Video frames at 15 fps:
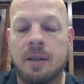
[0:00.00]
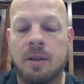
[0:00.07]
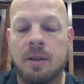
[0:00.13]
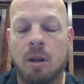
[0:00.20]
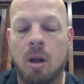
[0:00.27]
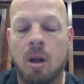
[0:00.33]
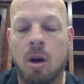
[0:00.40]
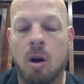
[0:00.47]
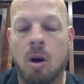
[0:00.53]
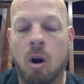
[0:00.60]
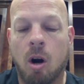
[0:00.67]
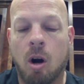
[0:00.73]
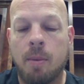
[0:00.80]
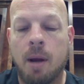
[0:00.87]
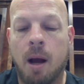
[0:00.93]
along
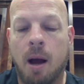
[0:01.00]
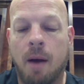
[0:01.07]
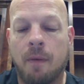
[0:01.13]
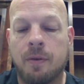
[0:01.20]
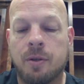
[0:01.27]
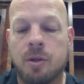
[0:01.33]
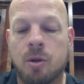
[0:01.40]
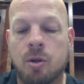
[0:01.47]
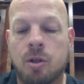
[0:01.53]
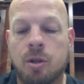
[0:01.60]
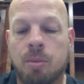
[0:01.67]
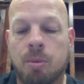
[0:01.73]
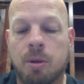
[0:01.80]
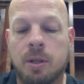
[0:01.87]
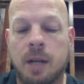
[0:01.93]
army officers to
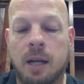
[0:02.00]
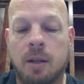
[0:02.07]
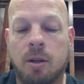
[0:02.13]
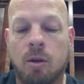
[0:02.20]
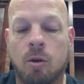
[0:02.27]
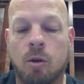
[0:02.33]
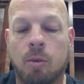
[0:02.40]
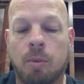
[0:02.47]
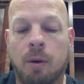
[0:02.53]
protect the group